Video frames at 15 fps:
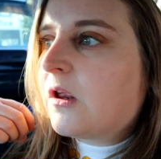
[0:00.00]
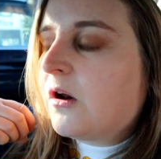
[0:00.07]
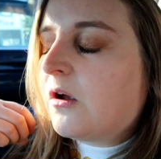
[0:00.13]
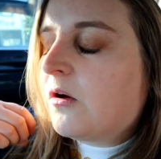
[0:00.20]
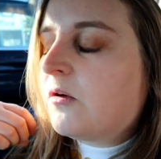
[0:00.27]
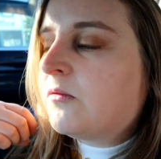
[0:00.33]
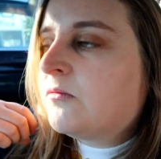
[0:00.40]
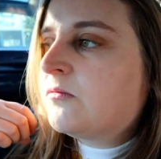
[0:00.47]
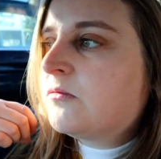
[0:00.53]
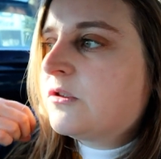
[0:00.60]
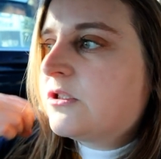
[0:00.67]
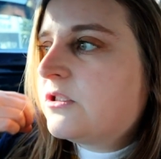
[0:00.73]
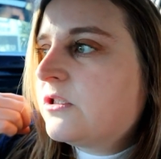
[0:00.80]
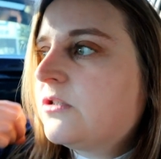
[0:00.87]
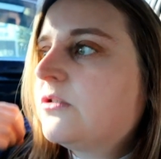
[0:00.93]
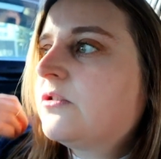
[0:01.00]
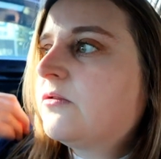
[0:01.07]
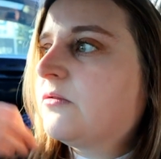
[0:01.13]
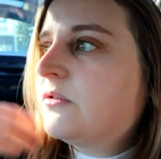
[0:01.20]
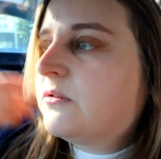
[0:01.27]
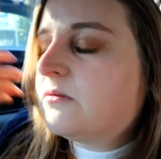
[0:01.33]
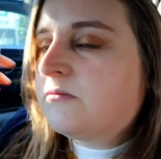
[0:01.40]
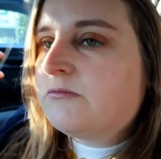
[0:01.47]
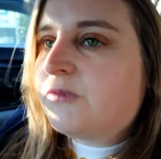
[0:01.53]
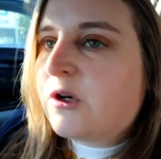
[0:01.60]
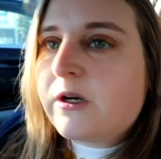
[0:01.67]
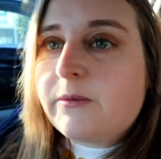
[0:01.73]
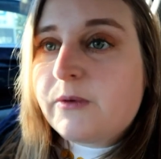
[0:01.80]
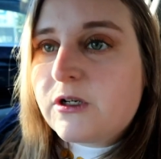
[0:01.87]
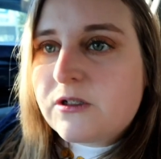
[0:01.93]
you know, we're still doing
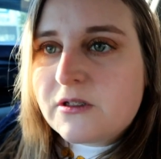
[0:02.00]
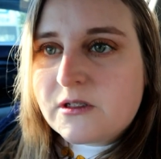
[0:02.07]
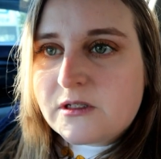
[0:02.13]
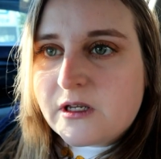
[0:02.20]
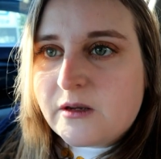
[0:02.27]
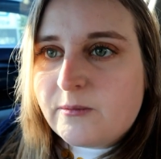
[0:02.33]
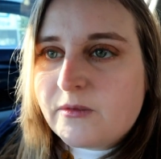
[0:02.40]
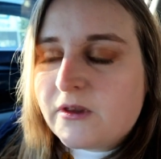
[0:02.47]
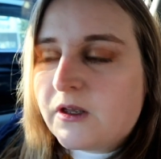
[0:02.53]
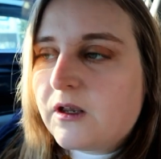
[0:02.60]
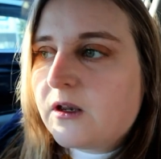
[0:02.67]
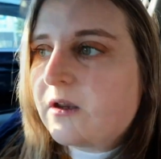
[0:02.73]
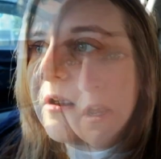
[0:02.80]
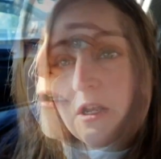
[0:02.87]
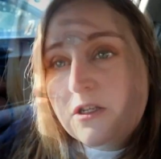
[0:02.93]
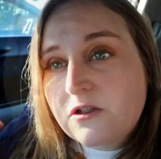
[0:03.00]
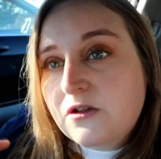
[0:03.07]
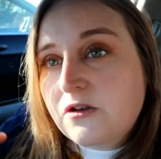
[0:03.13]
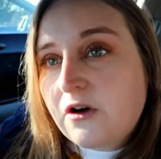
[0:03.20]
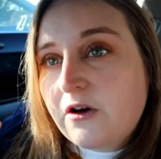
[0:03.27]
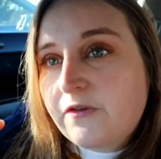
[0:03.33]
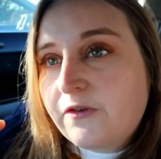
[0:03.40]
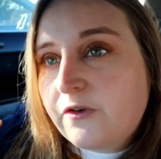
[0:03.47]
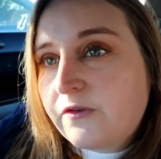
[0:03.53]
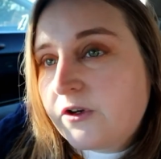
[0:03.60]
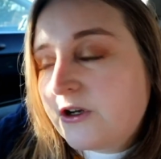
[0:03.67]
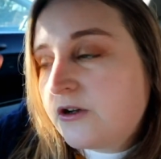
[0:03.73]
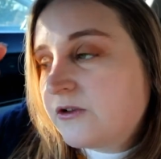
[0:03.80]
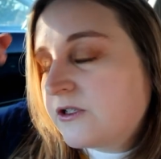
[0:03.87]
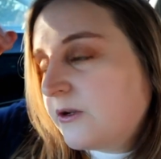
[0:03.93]
pretty much the same thing. So there are a few
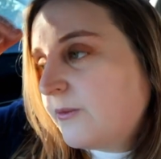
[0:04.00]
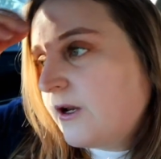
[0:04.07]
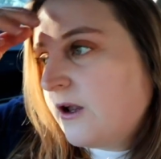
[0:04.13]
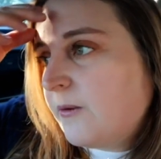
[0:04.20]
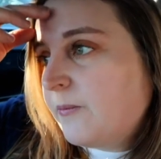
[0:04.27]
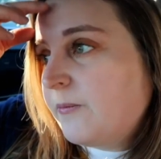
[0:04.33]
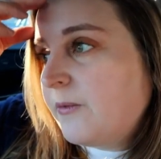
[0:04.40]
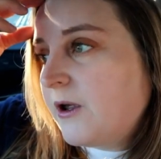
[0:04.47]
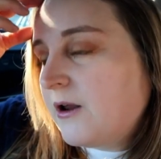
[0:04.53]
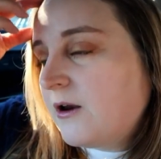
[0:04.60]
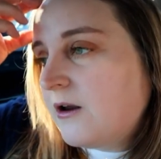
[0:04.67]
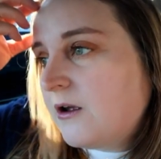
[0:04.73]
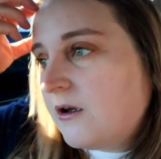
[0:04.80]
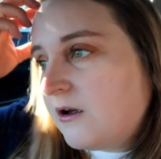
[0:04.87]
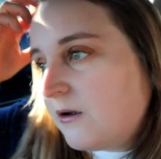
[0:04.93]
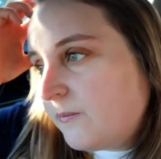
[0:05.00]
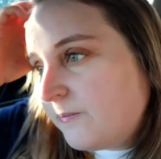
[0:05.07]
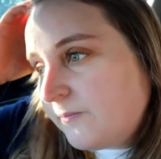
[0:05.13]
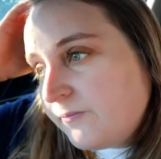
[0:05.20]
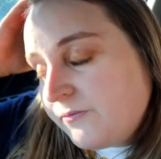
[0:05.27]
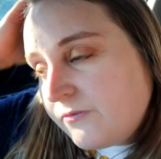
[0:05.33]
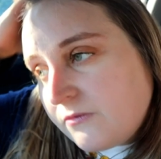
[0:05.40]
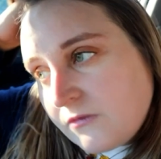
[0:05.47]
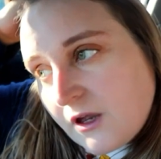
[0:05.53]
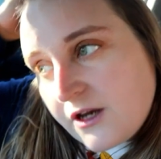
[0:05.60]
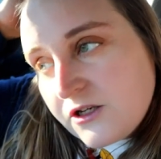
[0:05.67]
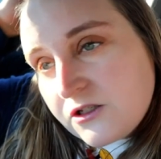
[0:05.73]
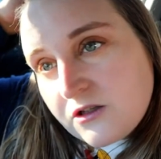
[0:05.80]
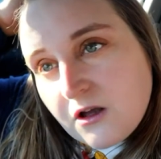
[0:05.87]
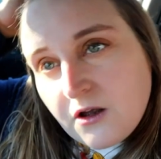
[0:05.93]
videos coming up, but um,
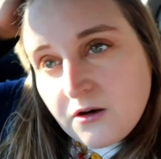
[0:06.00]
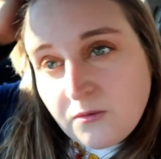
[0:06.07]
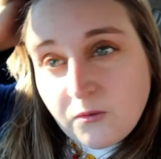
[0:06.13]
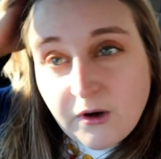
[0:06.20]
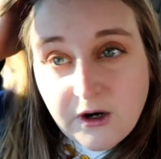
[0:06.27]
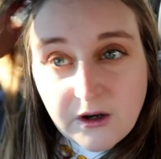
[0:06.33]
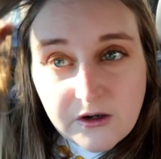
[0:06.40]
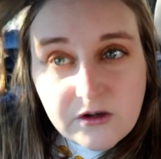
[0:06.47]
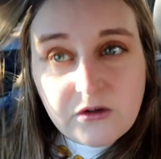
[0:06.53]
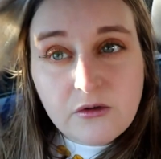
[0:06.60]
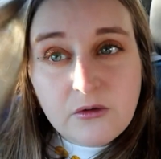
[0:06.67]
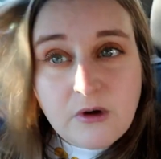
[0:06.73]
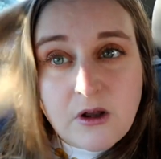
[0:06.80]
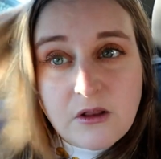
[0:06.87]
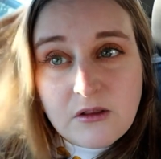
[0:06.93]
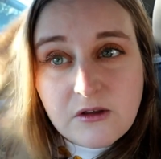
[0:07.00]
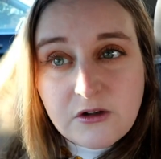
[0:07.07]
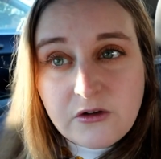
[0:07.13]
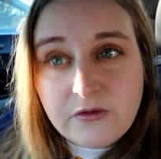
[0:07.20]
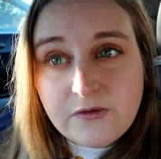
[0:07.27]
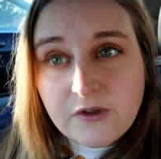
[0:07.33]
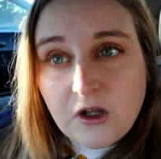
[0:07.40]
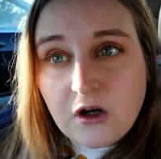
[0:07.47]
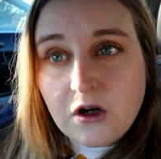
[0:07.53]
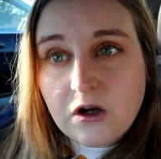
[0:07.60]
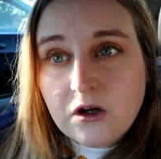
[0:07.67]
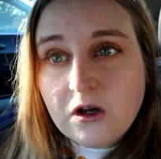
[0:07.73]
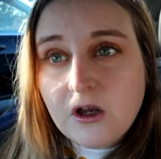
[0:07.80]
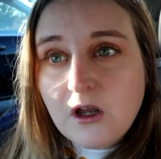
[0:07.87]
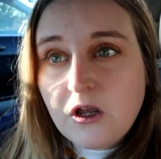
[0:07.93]
I just thought, why not do a little
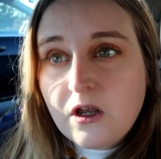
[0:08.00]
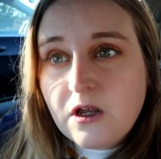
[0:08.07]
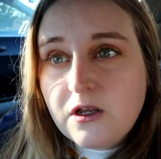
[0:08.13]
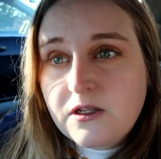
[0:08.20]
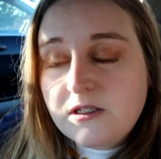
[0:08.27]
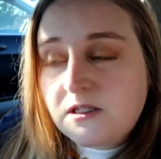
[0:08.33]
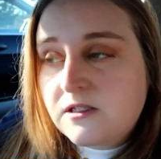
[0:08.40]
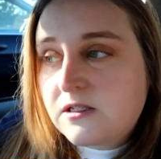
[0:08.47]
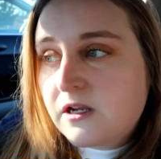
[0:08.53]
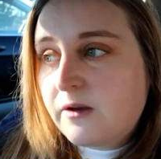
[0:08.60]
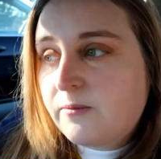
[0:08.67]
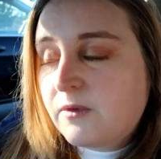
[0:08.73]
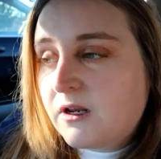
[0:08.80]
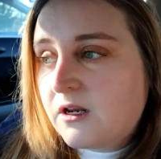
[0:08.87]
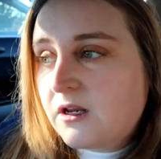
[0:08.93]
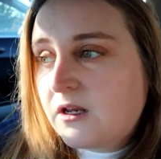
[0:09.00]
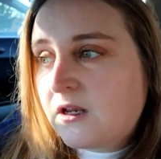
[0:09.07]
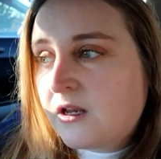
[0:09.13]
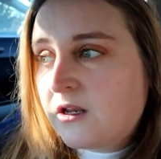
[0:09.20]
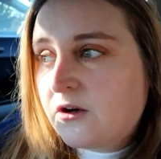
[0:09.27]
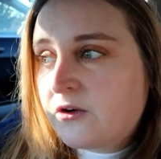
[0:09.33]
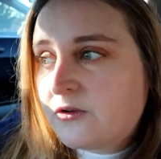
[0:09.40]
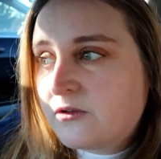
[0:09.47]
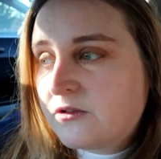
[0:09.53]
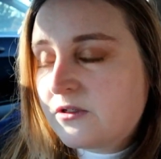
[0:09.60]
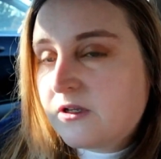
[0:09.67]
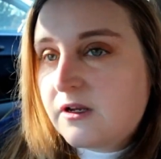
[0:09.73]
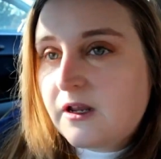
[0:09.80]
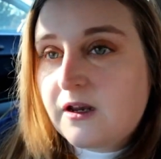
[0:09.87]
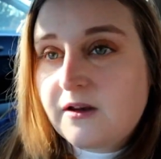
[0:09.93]
vlog since I'm getting candles
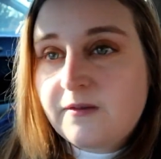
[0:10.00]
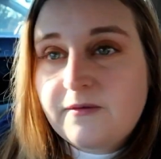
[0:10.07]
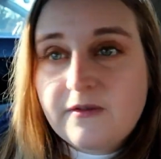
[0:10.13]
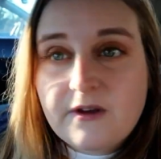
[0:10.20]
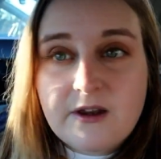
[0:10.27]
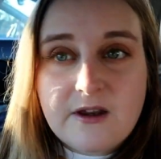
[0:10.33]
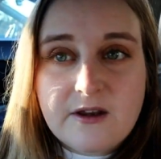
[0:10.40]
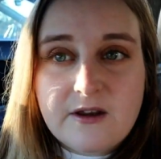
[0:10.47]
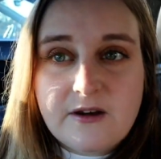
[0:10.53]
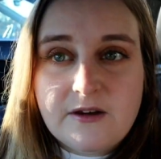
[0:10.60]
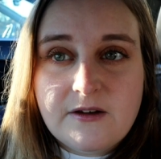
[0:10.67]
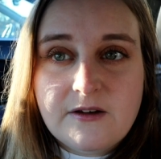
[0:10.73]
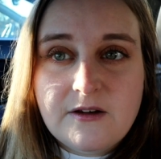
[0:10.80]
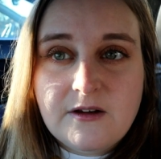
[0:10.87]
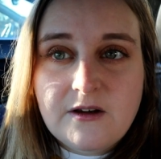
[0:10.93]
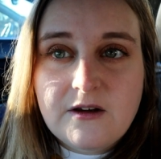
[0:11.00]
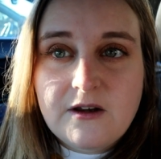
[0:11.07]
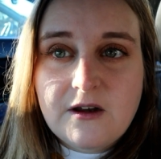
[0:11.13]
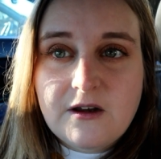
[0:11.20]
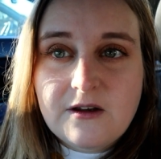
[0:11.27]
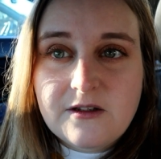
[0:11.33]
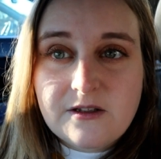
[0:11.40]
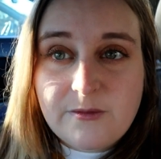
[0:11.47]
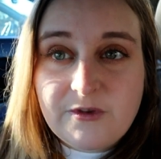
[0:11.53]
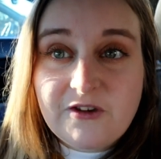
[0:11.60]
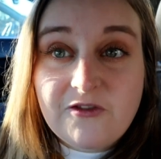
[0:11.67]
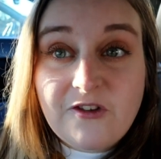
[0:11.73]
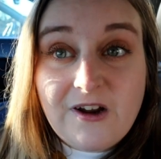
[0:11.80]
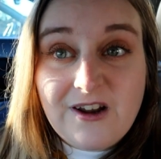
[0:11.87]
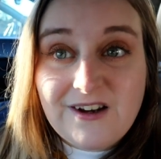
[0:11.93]
today and
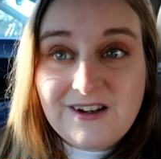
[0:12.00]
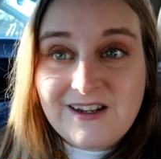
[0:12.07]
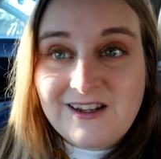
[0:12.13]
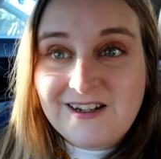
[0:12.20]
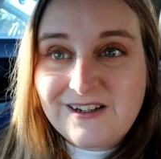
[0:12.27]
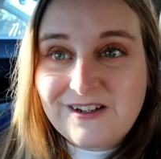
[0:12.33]
something fun